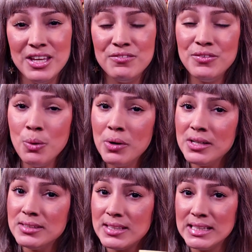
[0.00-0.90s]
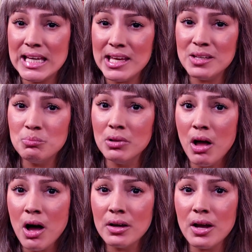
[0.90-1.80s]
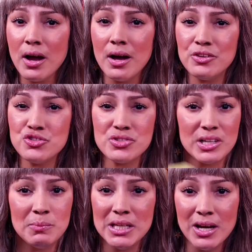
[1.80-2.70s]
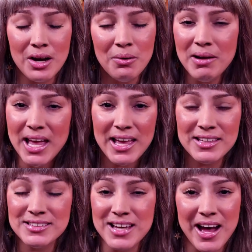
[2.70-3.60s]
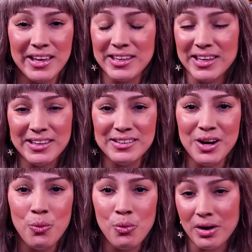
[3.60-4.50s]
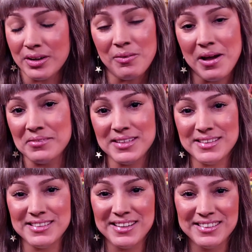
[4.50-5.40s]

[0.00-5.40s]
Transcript: If you want a dedicated blog, just let me know and I can work around it.